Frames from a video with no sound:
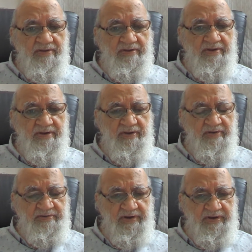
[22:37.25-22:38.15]
they
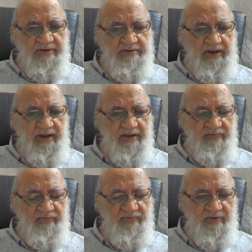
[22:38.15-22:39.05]
have seen his
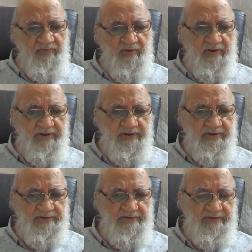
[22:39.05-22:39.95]
life for 40
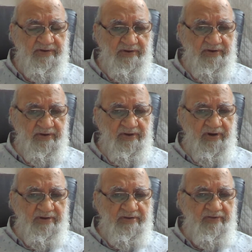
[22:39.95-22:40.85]
years,
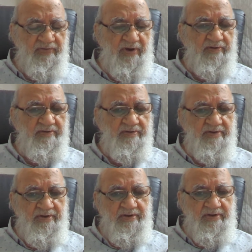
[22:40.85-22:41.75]
and they found
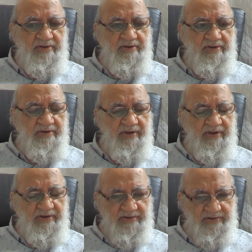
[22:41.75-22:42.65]

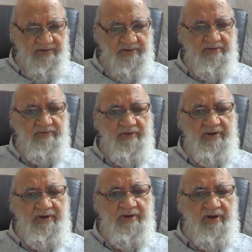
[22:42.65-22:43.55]
he is a
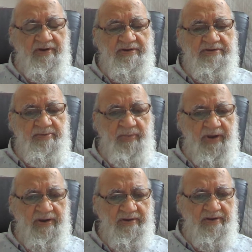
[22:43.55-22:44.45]
very honest
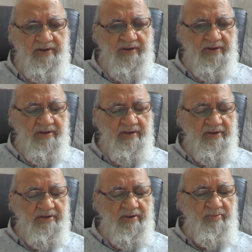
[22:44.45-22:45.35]
man.
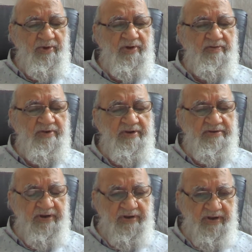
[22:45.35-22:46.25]
They believed in
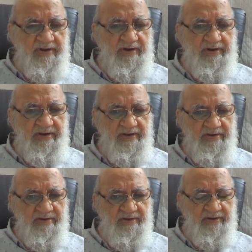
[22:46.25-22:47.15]
his integrity,
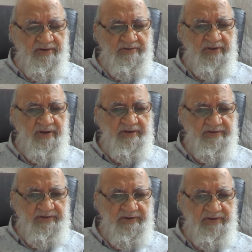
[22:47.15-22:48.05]
in his
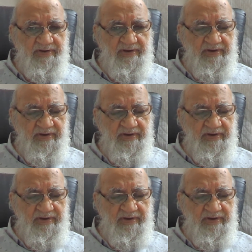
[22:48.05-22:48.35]
honesty,